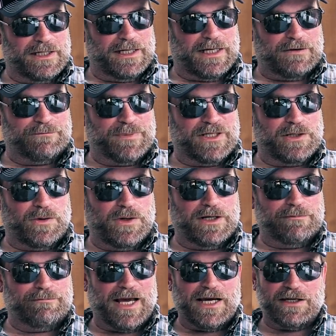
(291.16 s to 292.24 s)
and I've been
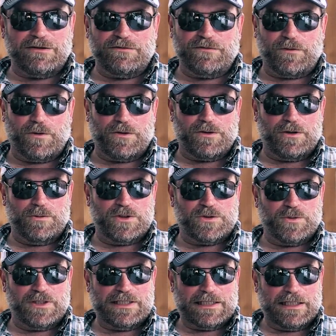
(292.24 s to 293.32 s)
going back and forth on which
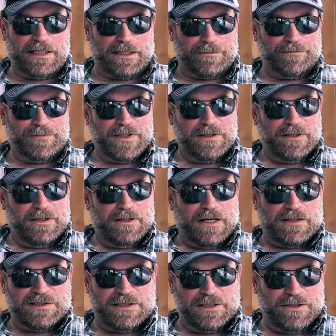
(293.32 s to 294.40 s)
one to get.
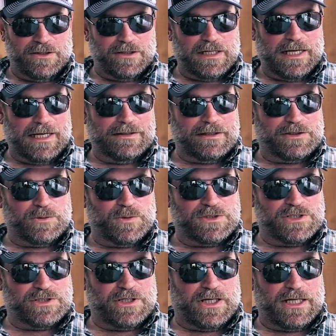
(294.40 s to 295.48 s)
I've seen online that the
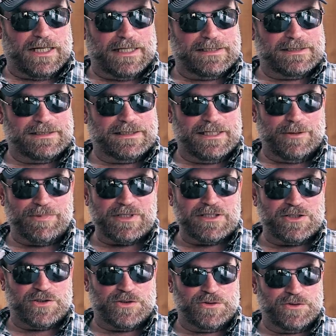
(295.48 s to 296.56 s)
Wichita has temp
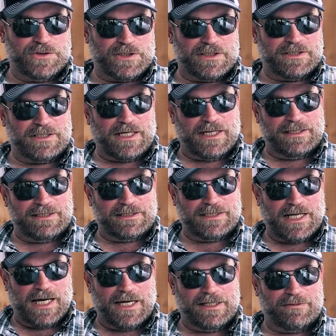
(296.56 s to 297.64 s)
issues side to
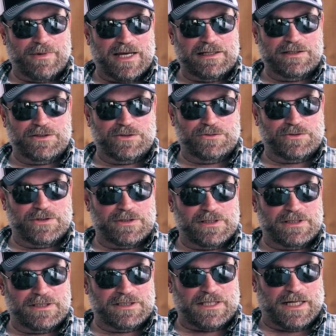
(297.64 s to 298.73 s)
side, mainly due to the
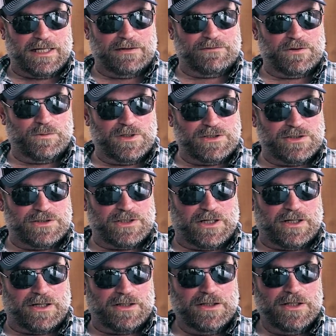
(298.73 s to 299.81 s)
design of the
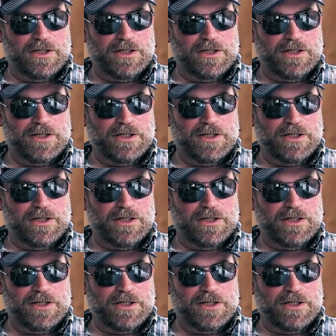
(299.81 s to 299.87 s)
Wichita.